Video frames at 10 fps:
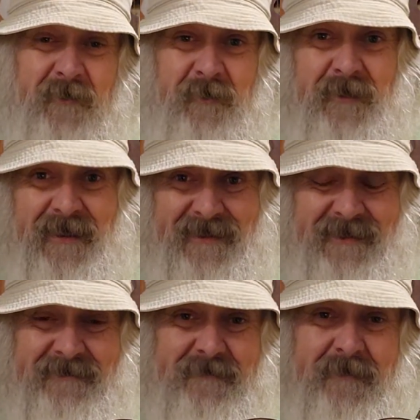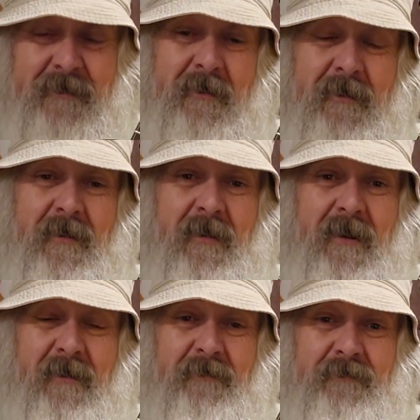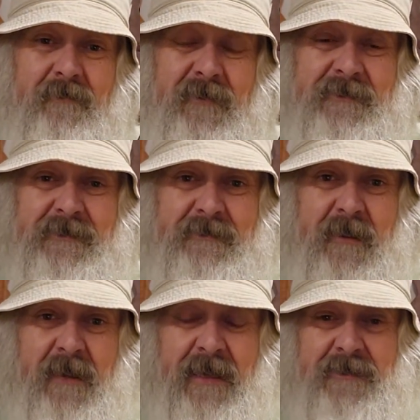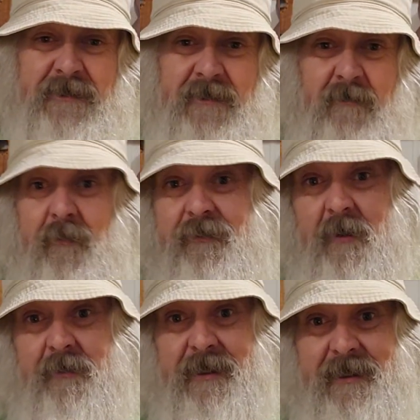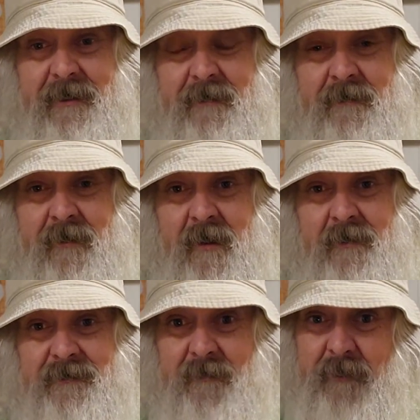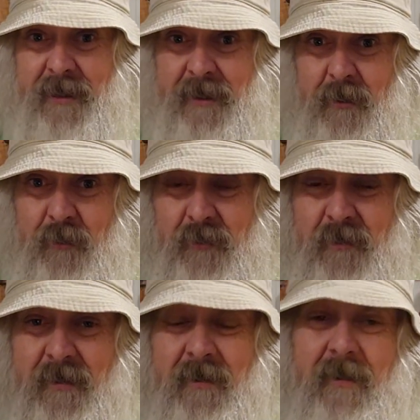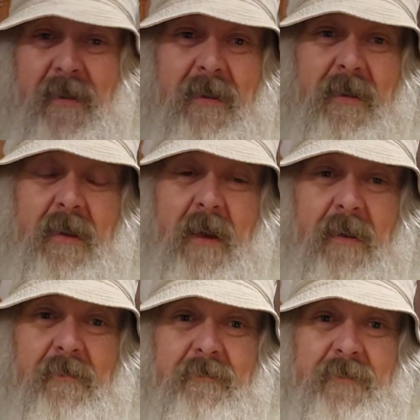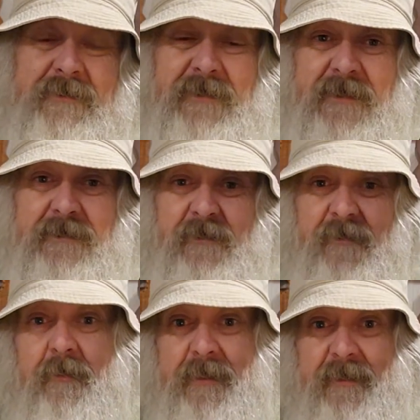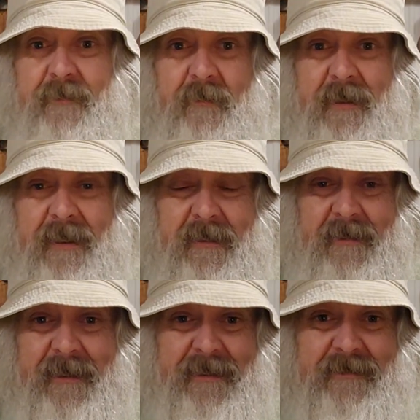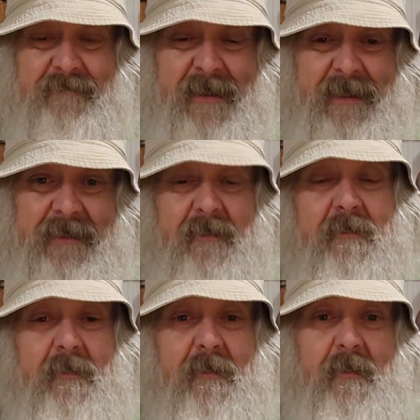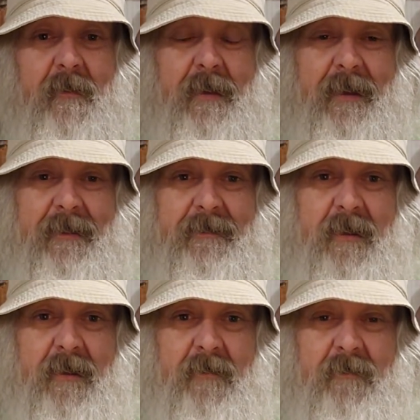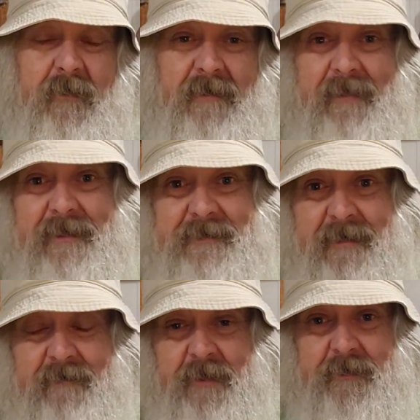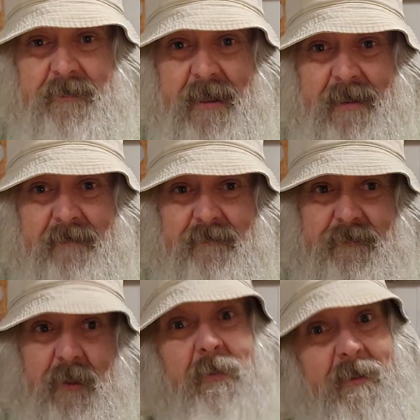ukuleles. This is actually number 13, Soprano. This is actually the 13th ukulele that he has made. And well, like I said, I've got to try two